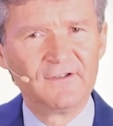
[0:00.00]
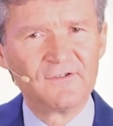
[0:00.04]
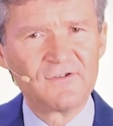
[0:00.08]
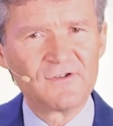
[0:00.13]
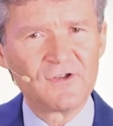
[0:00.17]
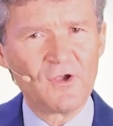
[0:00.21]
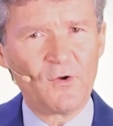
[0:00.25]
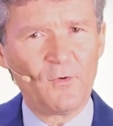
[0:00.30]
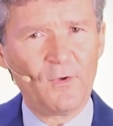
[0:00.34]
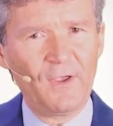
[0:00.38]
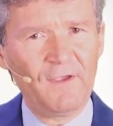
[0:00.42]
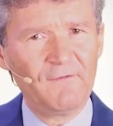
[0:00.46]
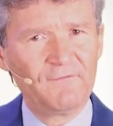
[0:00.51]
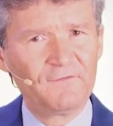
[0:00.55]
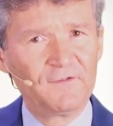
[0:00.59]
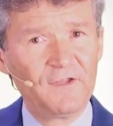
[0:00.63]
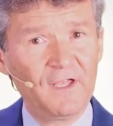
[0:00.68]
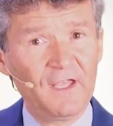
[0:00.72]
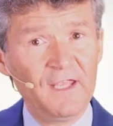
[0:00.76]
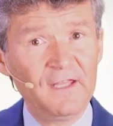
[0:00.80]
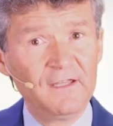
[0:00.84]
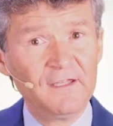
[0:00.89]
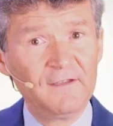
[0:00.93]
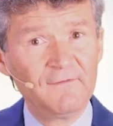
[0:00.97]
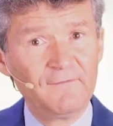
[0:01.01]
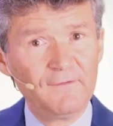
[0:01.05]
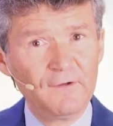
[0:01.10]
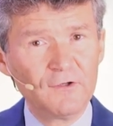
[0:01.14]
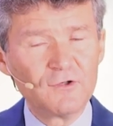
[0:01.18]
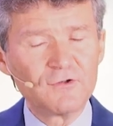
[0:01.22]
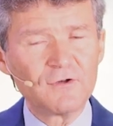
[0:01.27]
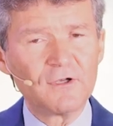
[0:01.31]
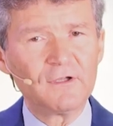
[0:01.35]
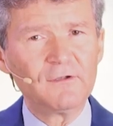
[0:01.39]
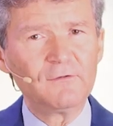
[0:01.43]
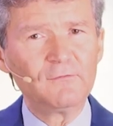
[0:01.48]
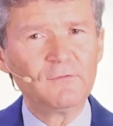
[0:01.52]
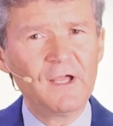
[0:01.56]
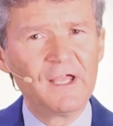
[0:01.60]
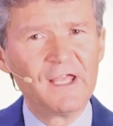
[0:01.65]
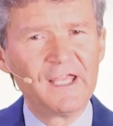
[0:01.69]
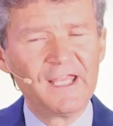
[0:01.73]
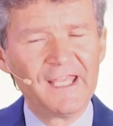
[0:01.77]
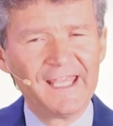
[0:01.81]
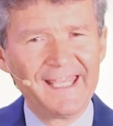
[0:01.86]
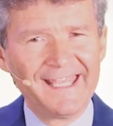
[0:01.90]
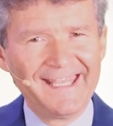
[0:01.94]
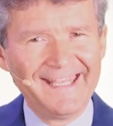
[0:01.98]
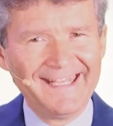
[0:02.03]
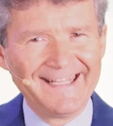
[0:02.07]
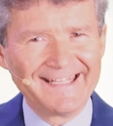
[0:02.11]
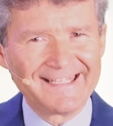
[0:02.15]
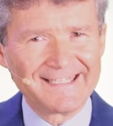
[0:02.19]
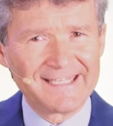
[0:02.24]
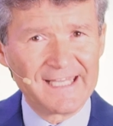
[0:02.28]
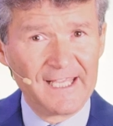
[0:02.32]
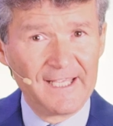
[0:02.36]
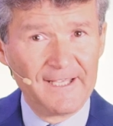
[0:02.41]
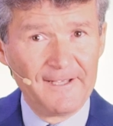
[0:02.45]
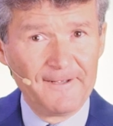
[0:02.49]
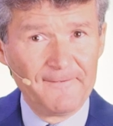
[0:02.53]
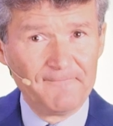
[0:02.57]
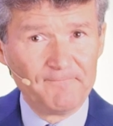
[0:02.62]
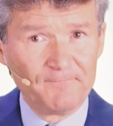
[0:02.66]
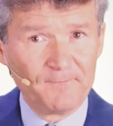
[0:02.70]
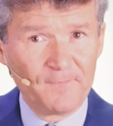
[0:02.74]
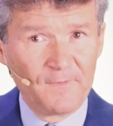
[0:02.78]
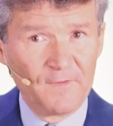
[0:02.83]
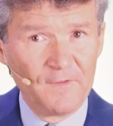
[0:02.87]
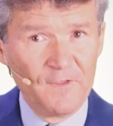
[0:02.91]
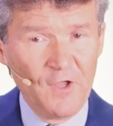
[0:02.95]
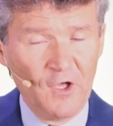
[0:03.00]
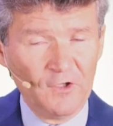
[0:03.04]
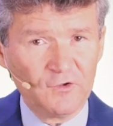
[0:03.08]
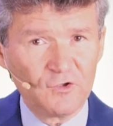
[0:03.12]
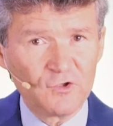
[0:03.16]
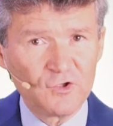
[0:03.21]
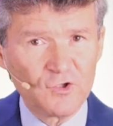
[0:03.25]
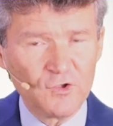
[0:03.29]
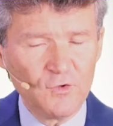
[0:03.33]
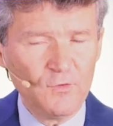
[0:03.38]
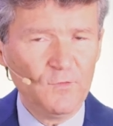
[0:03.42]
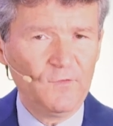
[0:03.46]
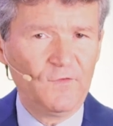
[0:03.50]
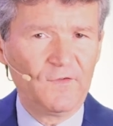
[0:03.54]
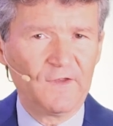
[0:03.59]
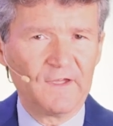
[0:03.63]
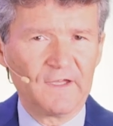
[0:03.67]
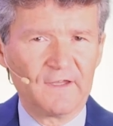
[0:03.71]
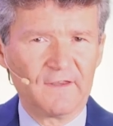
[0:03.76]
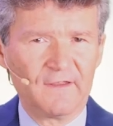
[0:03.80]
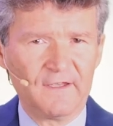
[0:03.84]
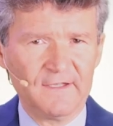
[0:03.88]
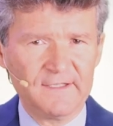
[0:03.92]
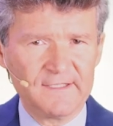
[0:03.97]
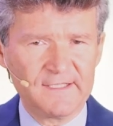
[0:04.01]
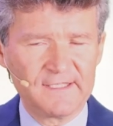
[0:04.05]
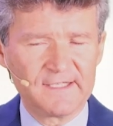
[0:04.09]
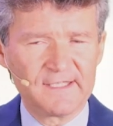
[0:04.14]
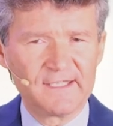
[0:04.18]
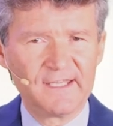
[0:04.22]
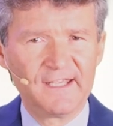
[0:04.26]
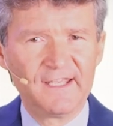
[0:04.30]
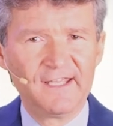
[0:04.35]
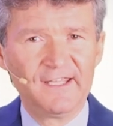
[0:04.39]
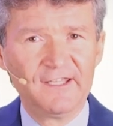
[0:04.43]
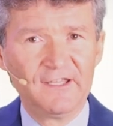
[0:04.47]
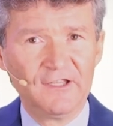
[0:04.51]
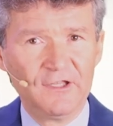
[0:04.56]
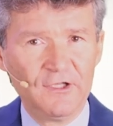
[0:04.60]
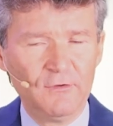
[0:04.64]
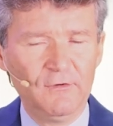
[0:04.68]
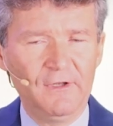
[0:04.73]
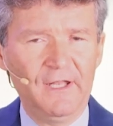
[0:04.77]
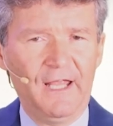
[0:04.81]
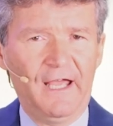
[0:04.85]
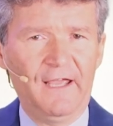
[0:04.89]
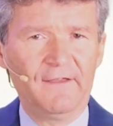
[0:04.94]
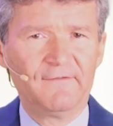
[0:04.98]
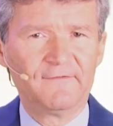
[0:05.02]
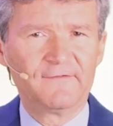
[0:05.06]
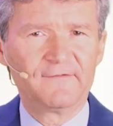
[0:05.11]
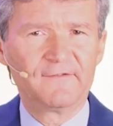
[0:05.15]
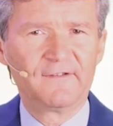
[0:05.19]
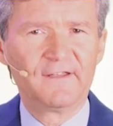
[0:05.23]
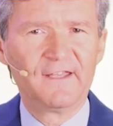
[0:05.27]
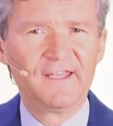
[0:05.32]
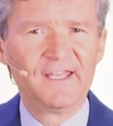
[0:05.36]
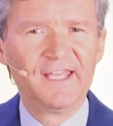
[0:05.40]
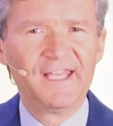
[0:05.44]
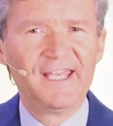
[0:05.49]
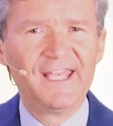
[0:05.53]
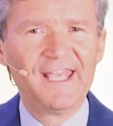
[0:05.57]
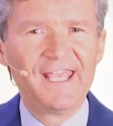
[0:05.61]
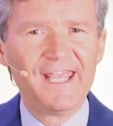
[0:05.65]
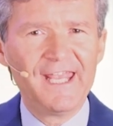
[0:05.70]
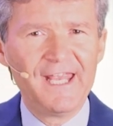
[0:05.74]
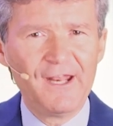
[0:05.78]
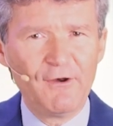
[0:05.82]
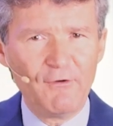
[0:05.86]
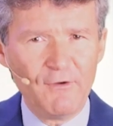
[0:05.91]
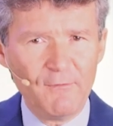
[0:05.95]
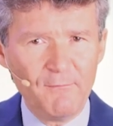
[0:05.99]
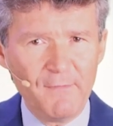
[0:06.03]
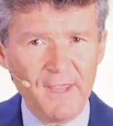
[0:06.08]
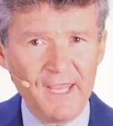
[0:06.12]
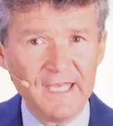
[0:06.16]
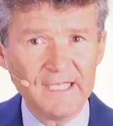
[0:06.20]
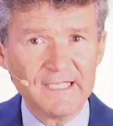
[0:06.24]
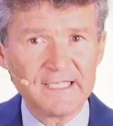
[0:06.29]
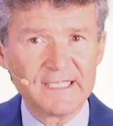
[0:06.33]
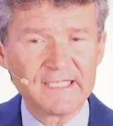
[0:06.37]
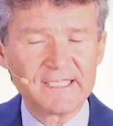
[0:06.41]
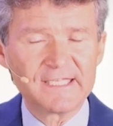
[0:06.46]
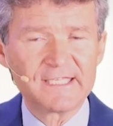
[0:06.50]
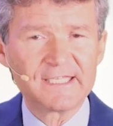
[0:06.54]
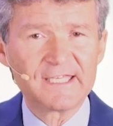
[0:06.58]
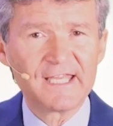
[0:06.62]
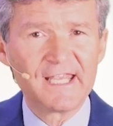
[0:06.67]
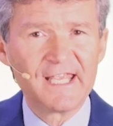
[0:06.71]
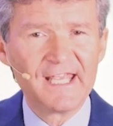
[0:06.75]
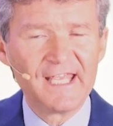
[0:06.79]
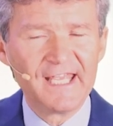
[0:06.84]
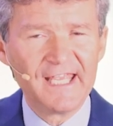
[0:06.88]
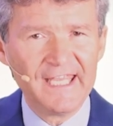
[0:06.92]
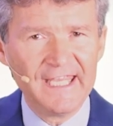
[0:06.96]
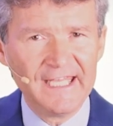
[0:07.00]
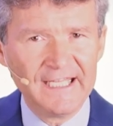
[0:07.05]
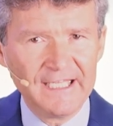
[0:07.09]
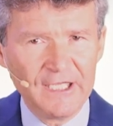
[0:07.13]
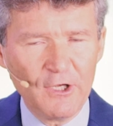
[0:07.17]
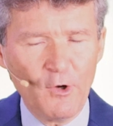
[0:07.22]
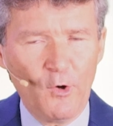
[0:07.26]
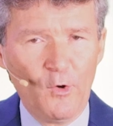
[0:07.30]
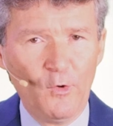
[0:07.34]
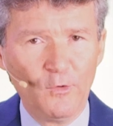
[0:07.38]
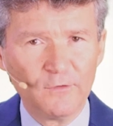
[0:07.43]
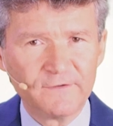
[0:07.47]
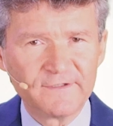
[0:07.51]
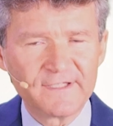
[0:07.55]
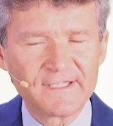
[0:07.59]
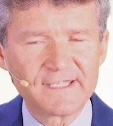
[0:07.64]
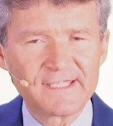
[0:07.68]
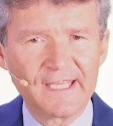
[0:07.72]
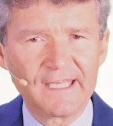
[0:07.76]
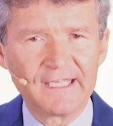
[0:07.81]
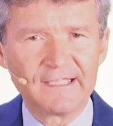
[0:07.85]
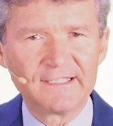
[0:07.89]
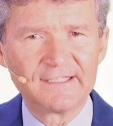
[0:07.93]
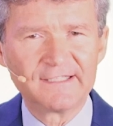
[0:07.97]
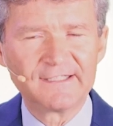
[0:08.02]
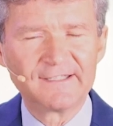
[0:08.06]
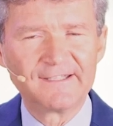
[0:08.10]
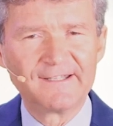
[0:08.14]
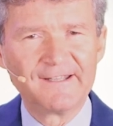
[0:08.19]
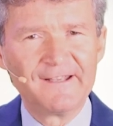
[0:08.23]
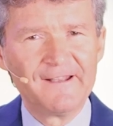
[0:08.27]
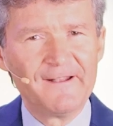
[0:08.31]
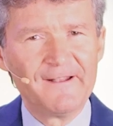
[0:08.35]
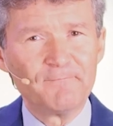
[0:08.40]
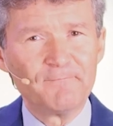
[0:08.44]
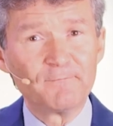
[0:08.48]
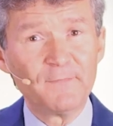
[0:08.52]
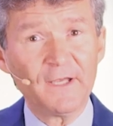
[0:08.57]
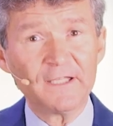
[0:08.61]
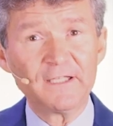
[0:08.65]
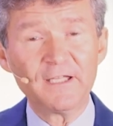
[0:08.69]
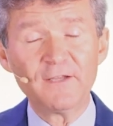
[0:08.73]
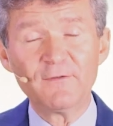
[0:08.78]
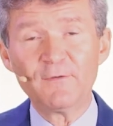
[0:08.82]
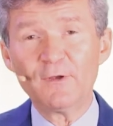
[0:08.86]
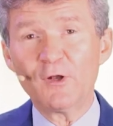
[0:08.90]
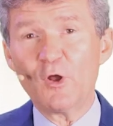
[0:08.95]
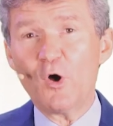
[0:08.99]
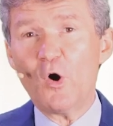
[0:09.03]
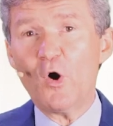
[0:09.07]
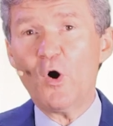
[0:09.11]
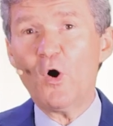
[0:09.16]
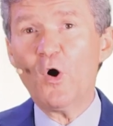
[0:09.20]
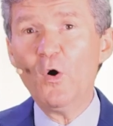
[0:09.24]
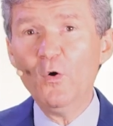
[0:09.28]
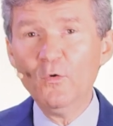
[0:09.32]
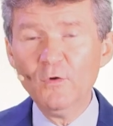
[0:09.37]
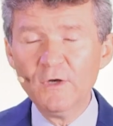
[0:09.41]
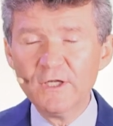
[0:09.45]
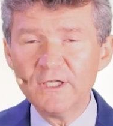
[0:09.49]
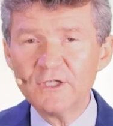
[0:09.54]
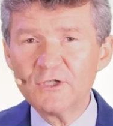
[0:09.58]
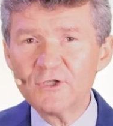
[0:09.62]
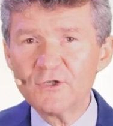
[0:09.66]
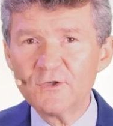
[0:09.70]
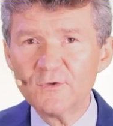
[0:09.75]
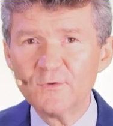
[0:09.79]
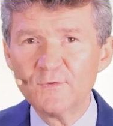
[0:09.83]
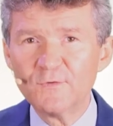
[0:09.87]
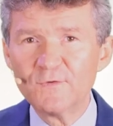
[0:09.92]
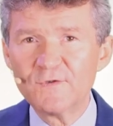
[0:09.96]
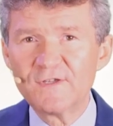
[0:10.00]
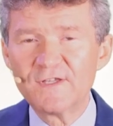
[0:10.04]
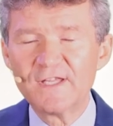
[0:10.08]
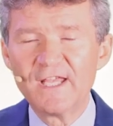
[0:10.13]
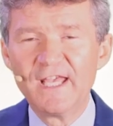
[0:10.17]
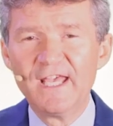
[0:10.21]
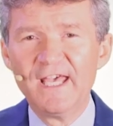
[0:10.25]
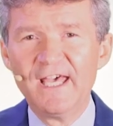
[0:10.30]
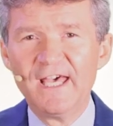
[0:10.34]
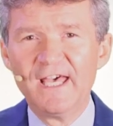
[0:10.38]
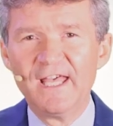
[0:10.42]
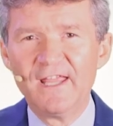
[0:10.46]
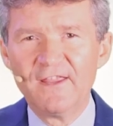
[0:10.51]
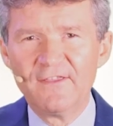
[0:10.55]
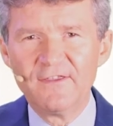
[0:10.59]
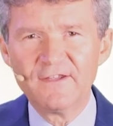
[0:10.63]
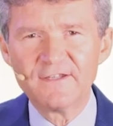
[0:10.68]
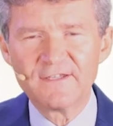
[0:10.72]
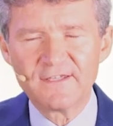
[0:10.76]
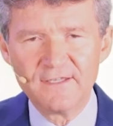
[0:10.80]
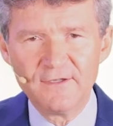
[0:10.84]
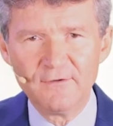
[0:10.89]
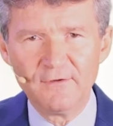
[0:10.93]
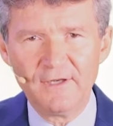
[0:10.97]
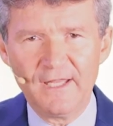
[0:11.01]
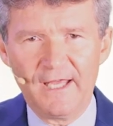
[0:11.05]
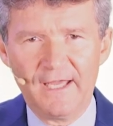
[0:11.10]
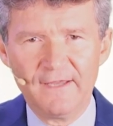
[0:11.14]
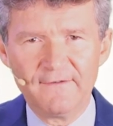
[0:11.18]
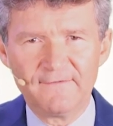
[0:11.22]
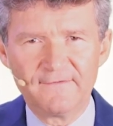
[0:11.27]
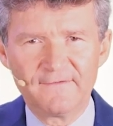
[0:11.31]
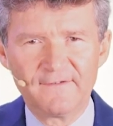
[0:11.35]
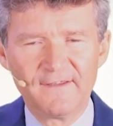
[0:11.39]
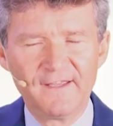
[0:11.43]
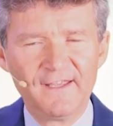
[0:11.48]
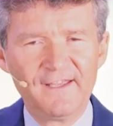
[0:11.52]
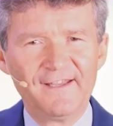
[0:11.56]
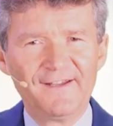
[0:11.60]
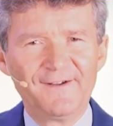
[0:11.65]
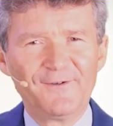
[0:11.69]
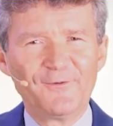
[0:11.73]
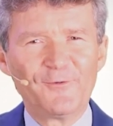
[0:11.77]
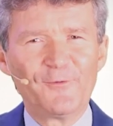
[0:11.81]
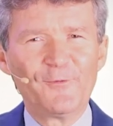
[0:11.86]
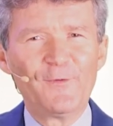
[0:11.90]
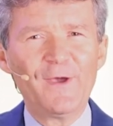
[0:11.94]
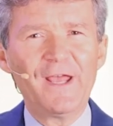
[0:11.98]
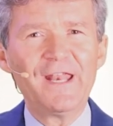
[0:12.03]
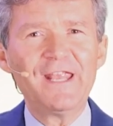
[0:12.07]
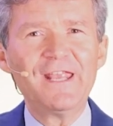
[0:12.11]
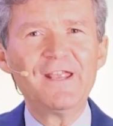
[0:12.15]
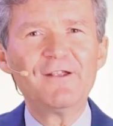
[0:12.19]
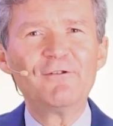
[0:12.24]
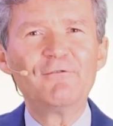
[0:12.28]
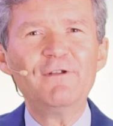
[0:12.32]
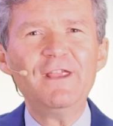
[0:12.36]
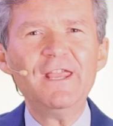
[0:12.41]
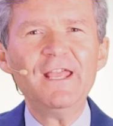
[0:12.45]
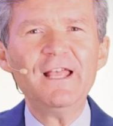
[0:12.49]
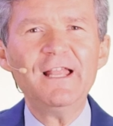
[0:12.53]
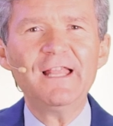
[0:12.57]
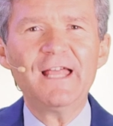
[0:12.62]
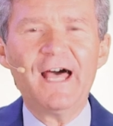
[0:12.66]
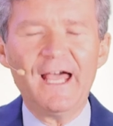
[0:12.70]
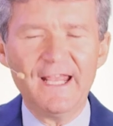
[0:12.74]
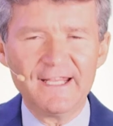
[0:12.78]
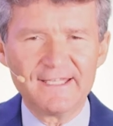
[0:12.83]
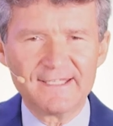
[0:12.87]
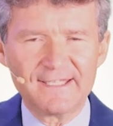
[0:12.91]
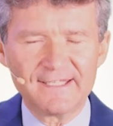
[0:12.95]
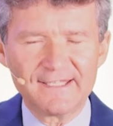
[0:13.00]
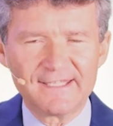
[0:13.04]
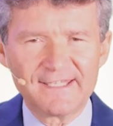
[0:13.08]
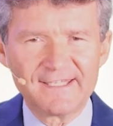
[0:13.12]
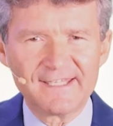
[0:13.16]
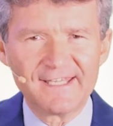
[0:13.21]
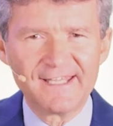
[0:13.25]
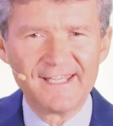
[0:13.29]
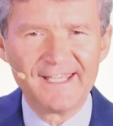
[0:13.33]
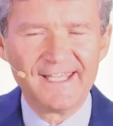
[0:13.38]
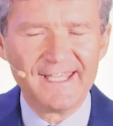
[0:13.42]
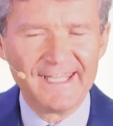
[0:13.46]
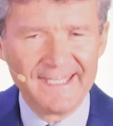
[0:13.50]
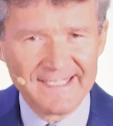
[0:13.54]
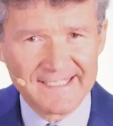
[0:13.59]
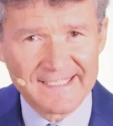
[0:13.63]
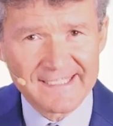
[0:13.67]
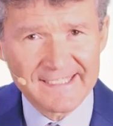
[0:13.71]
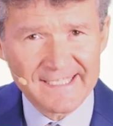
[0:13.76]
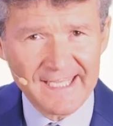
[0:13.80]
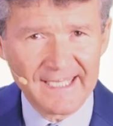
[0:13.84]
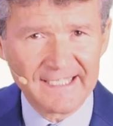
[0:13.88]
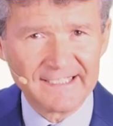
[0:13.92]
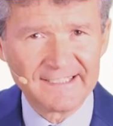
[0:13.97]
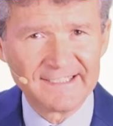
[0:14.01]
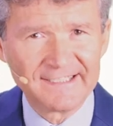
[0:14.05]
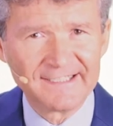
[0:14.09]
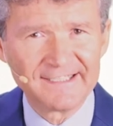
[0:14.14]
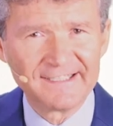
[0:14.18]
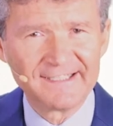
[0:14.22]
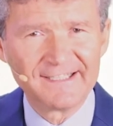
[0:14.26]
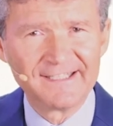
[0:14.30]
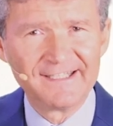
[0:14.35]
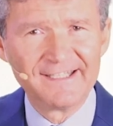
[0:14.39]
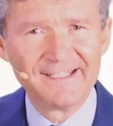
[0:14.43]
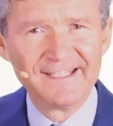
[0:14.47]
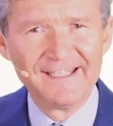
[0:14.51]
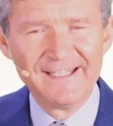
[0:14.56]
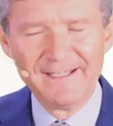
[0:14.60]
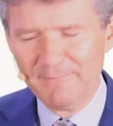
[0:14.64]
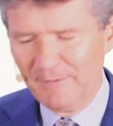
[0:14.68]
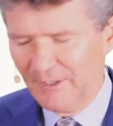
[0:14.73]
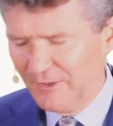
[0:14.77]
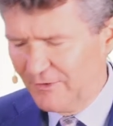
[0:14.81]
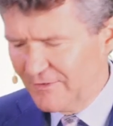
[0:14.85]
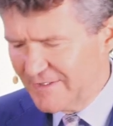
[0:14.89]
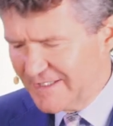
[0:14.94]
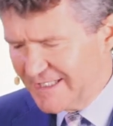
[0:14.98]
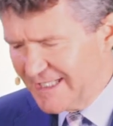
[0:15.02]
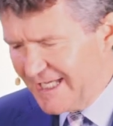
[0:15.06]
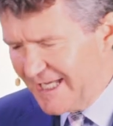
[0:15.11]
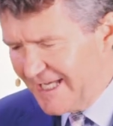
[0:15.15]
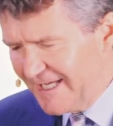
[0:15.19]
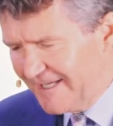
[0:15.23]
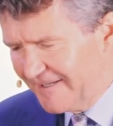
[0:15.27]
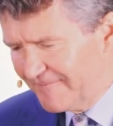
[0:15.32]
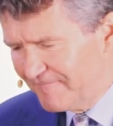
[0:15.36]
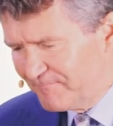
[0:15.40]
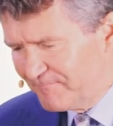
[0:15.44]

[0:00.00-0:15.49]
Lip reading: So if the individual is not choosing this new life, he remains in the old state. But he will only choose this new life when he realizes his state. But you see,